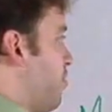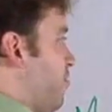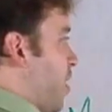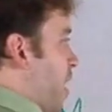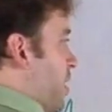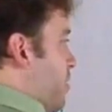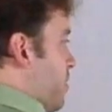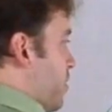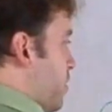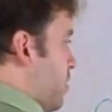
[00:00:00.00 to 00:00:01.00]
find
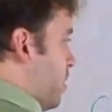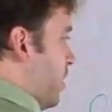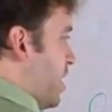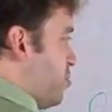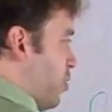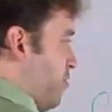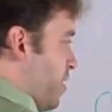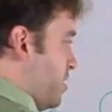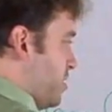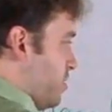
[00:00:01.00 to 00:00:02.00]
the class
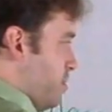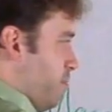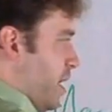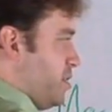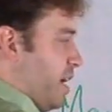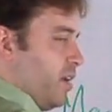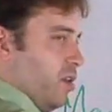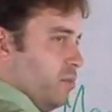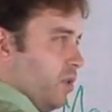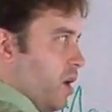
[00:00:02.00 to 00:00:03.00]
prefix, Mage
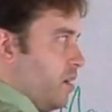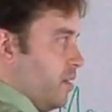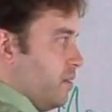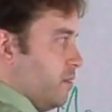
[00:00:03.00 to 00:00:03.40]
catalog block,